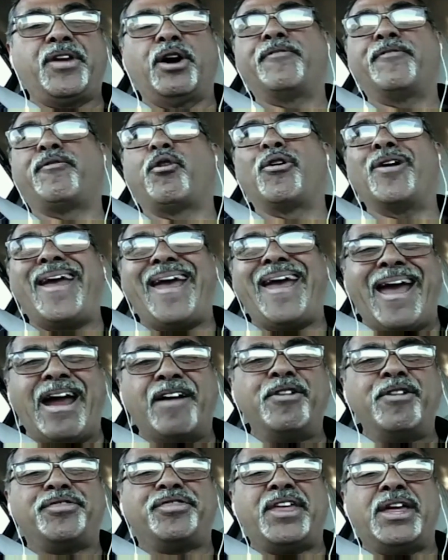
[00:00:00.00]
Therefore,
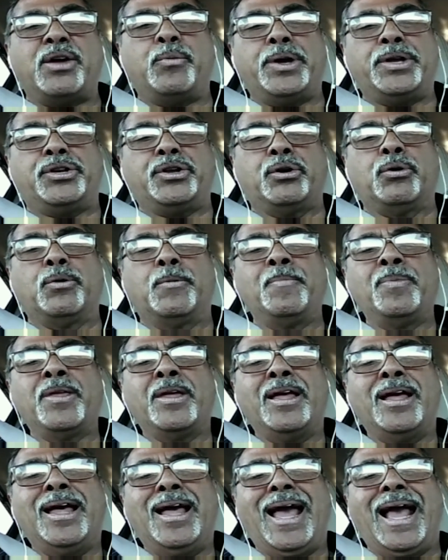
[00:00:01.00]
everything we do
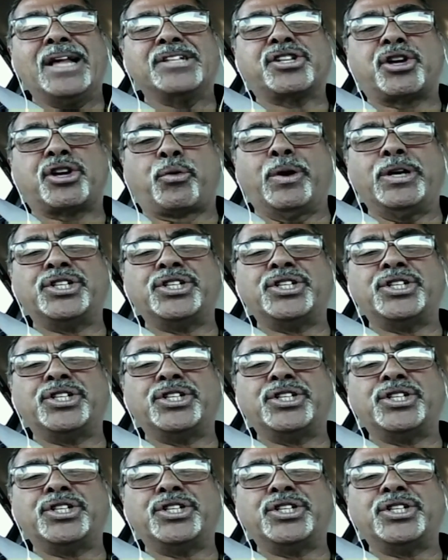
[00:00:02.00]
as